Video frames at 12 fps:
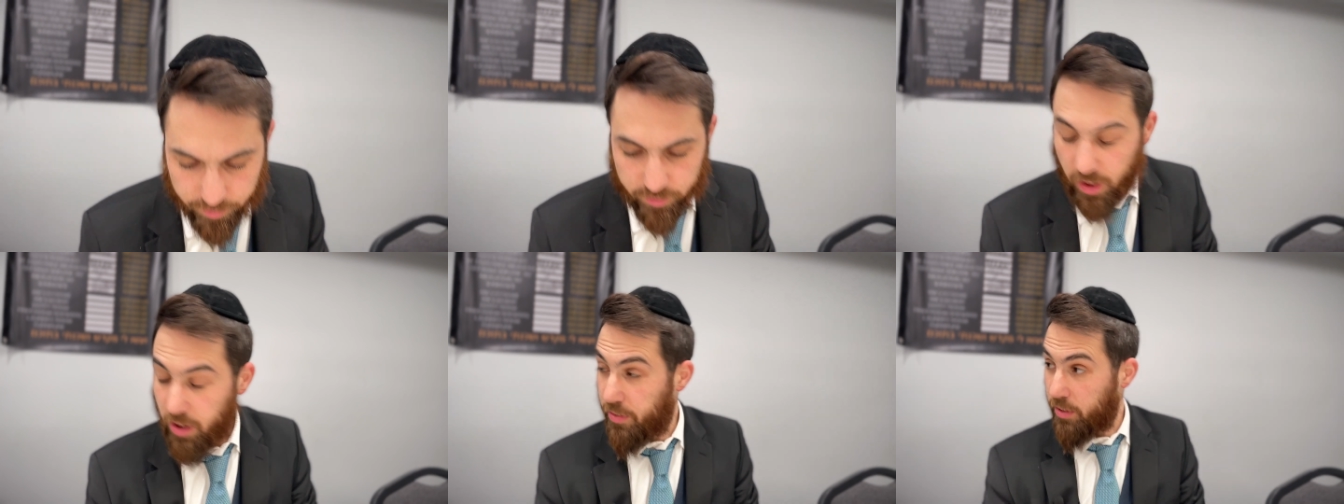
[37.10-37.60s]

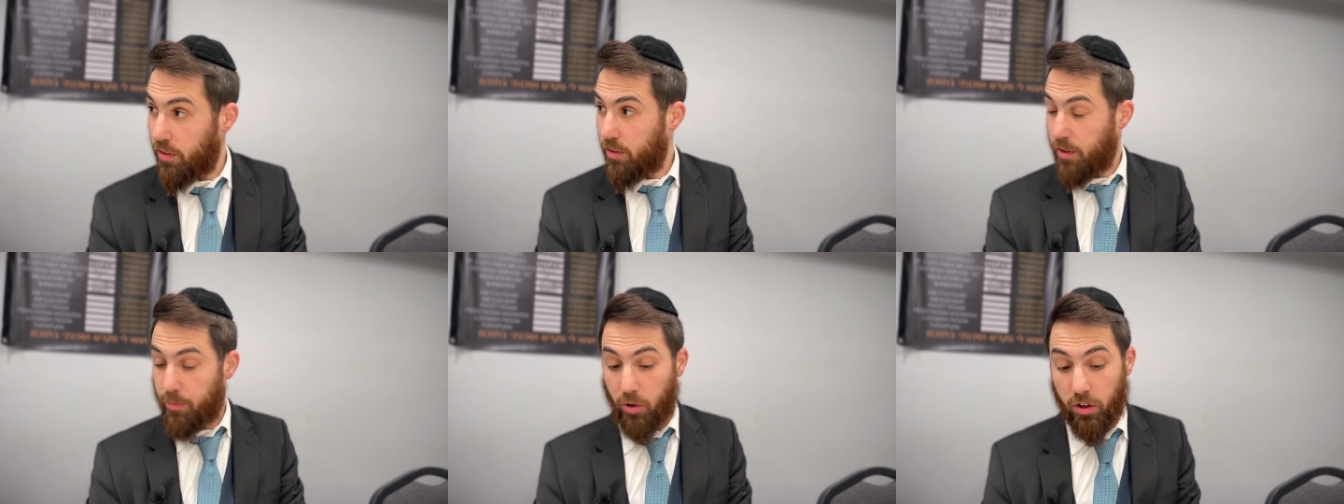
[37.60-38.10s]
Not Rav Yitzchak.
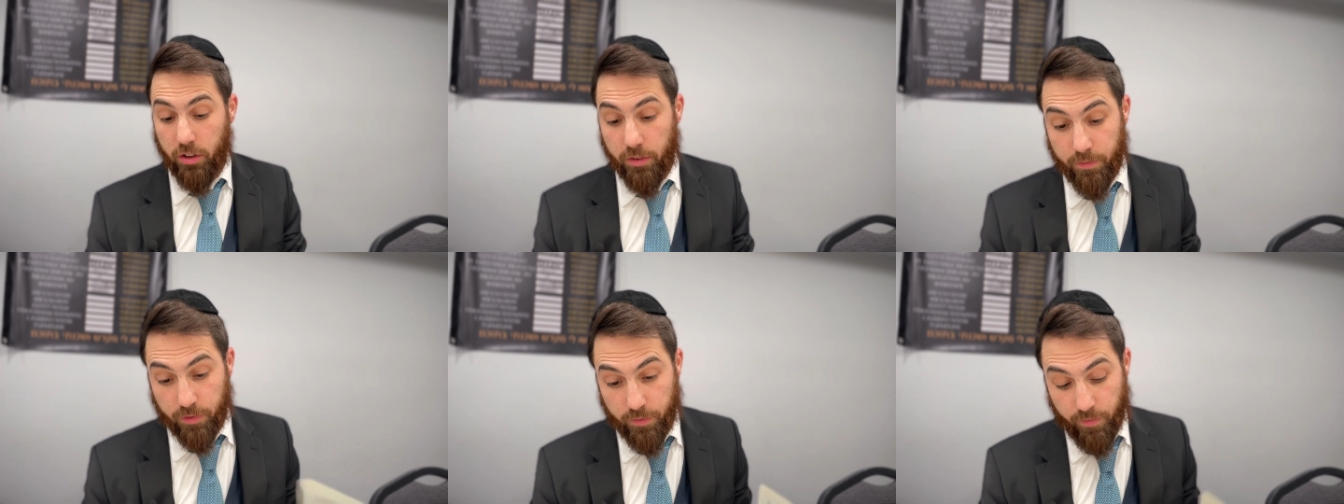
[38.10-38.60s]
I'm wrong.
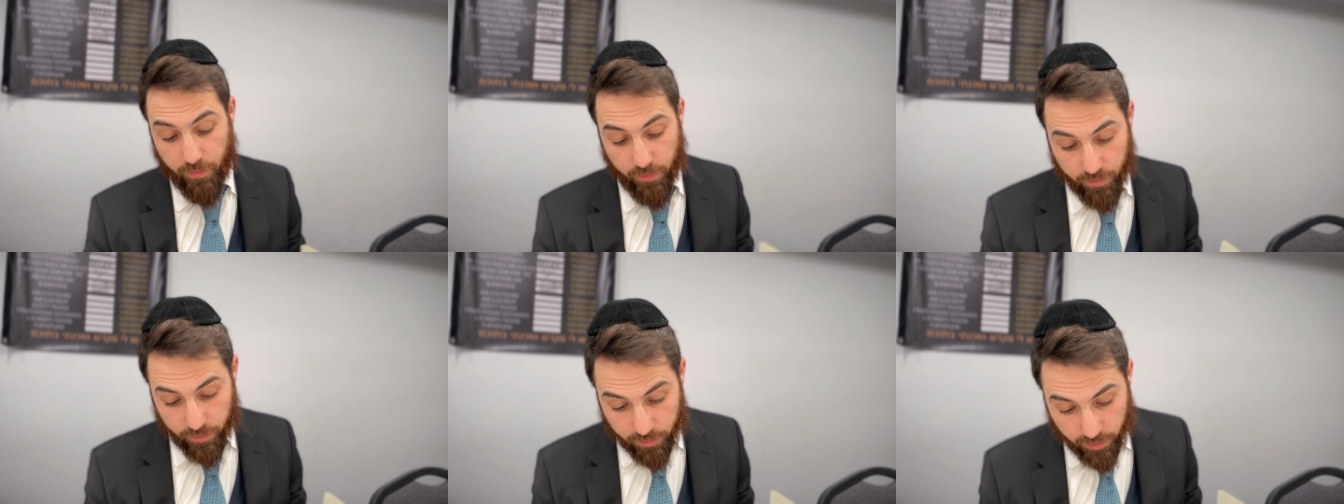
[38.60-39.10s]
I
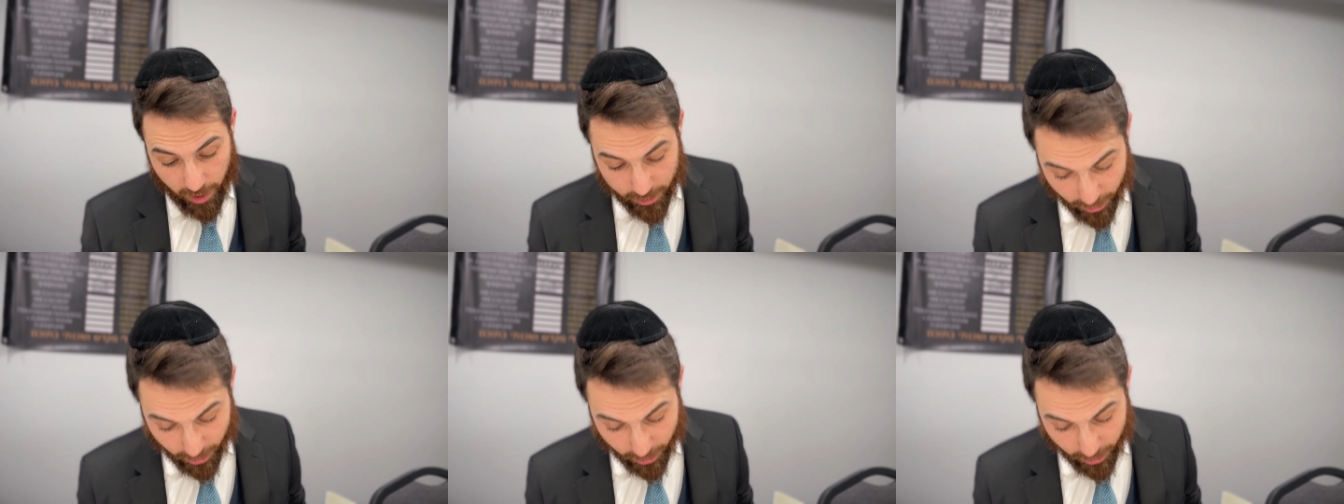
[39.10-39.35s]
was